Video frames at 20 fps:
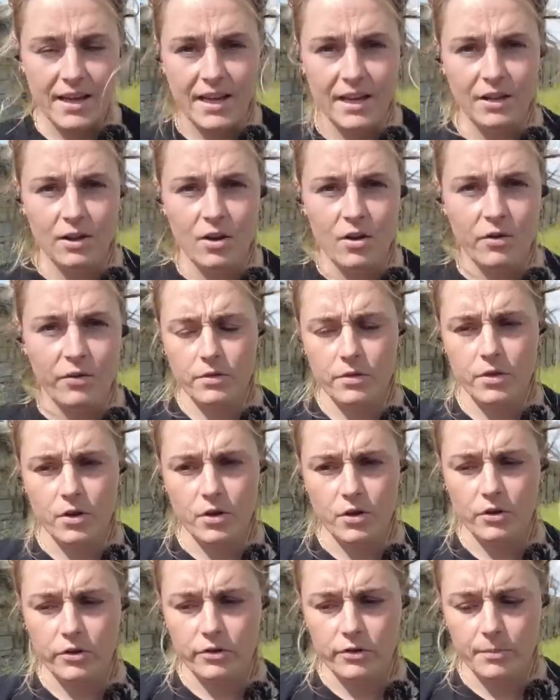kill off
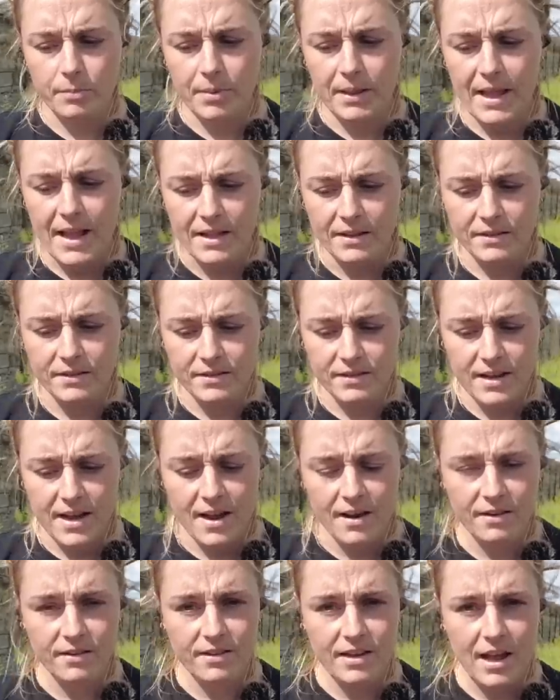those plants
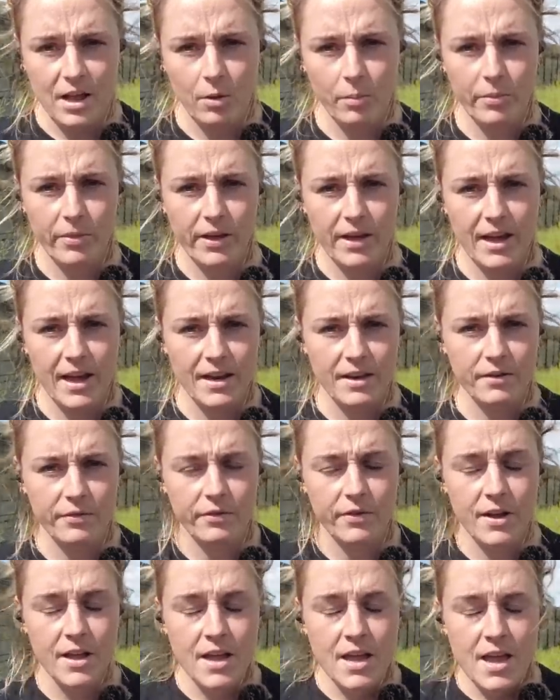and to help the kind of
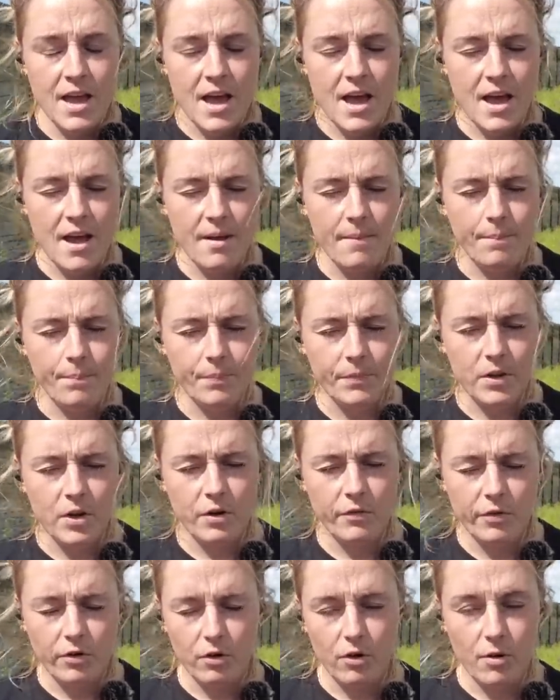
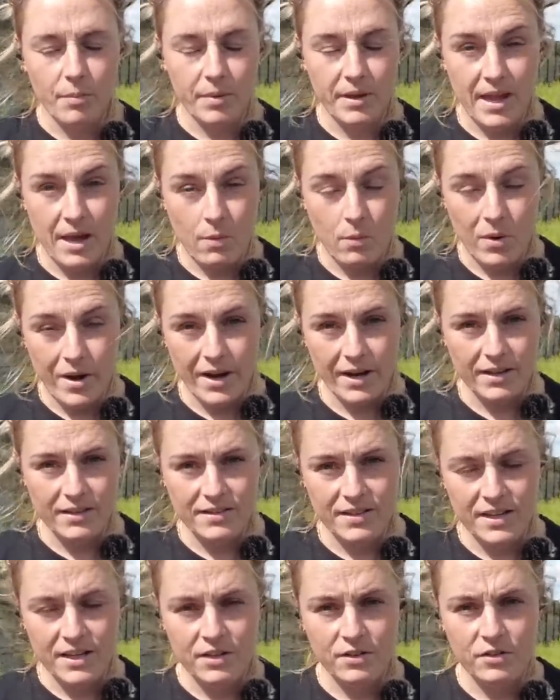cover crop get worked
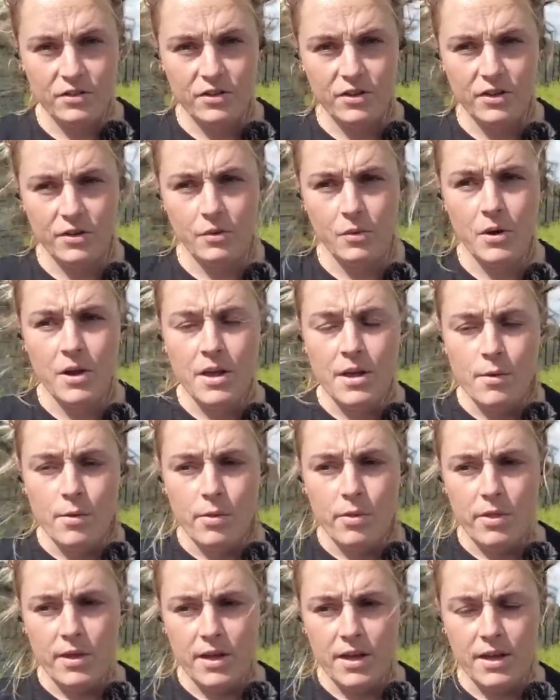into
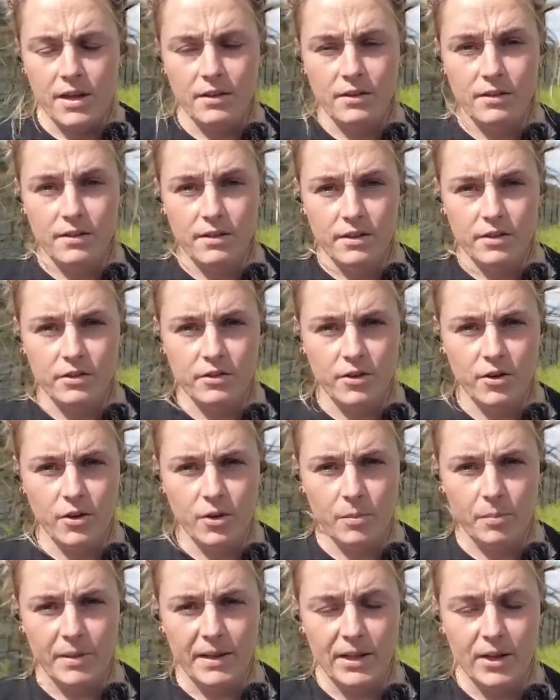the
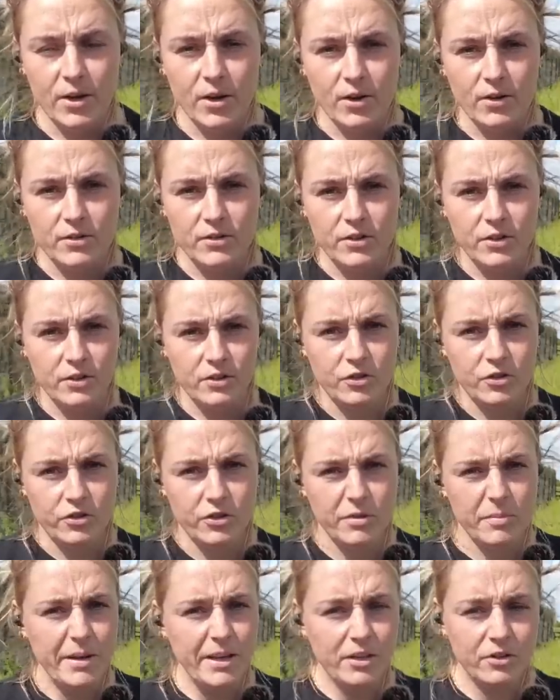soil below. So just
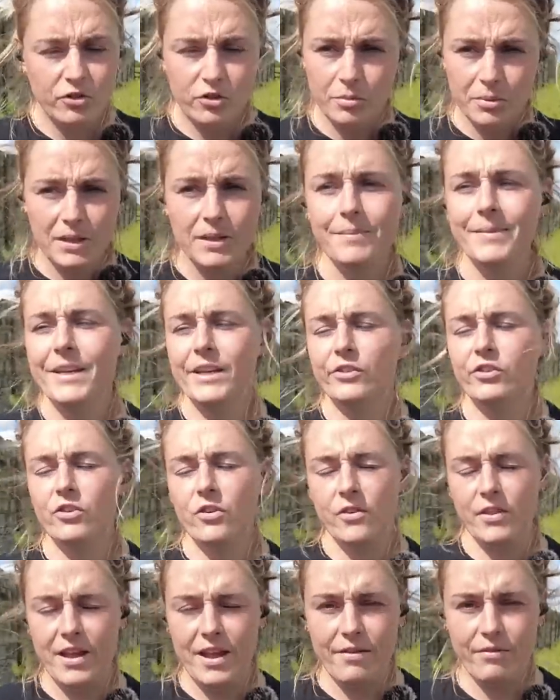to doubly make
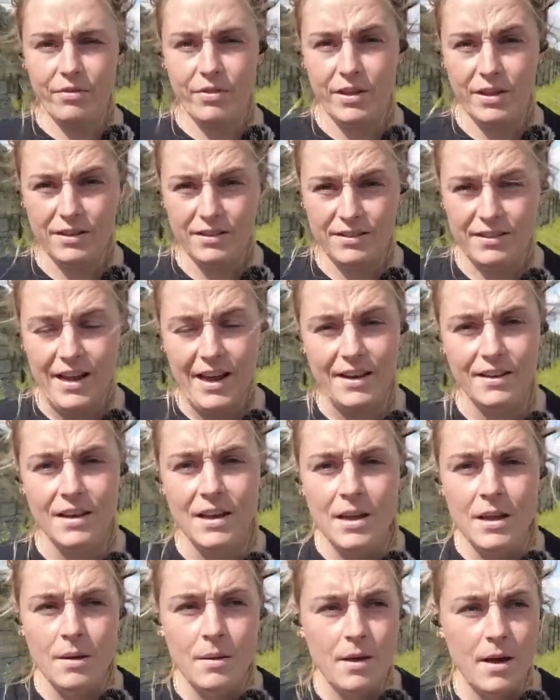sure that everything's dead
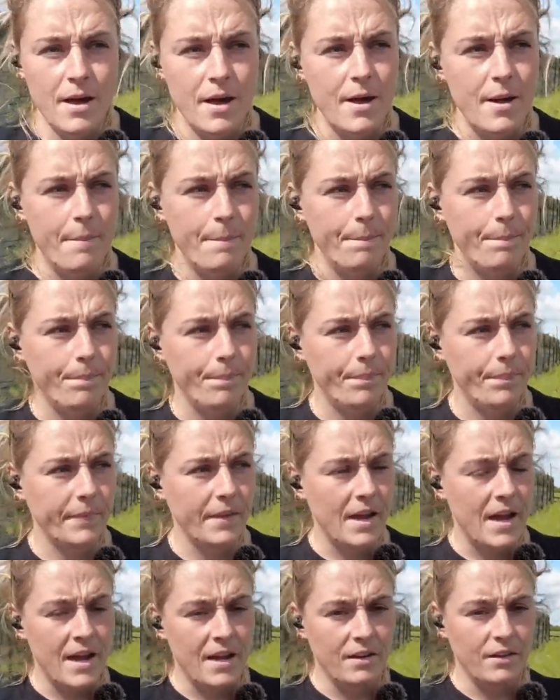and
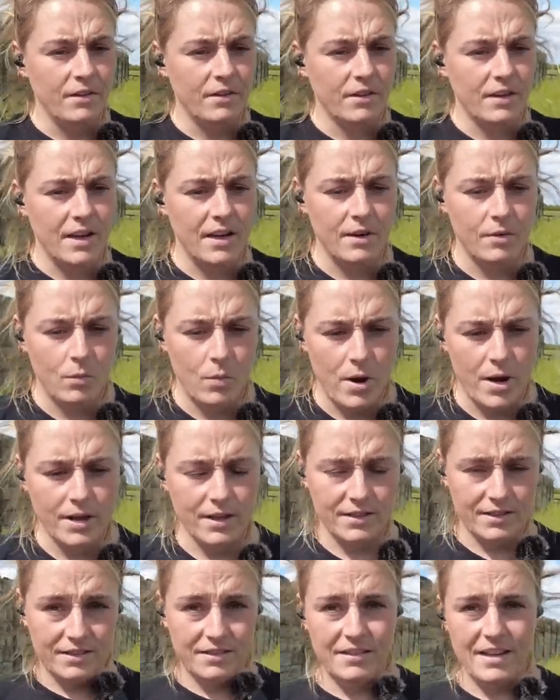kind of
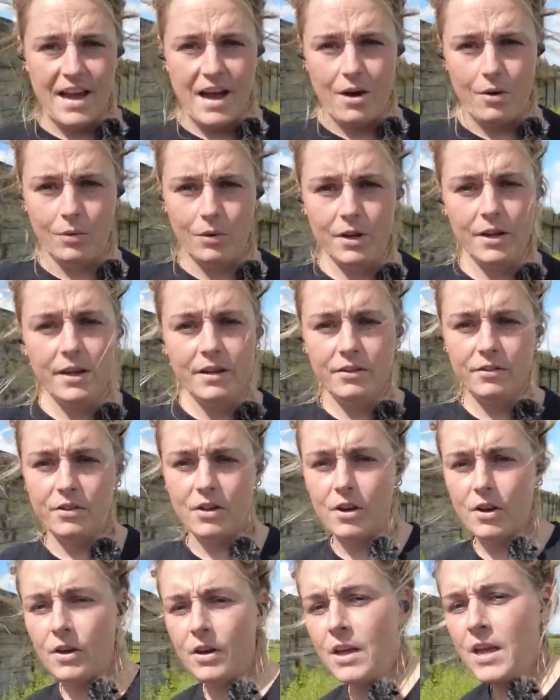worked down.
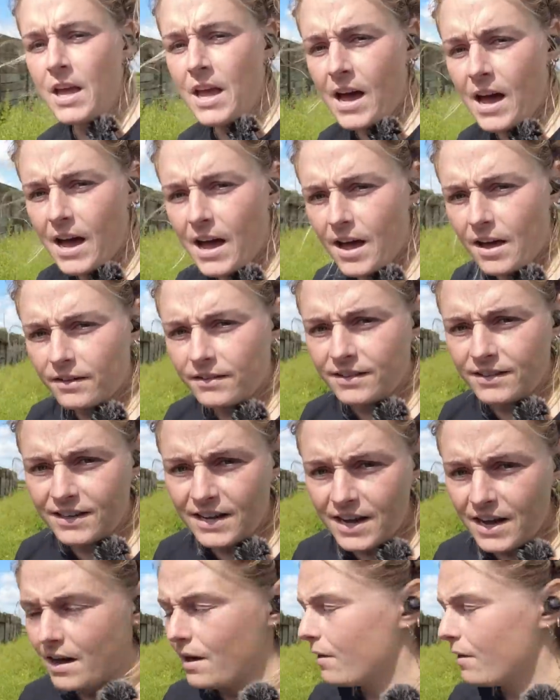So today